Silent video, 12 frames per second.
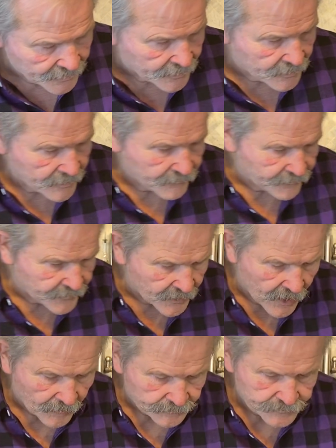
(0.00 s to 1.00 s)
it if you
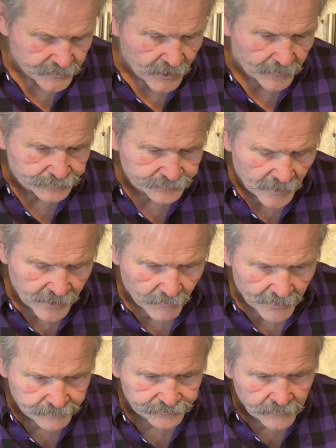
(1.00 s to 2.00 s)
don't. So
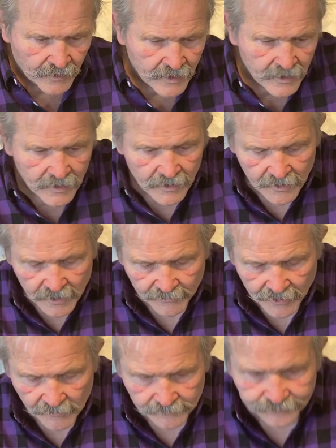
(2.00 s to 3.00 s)
anyway, here we go.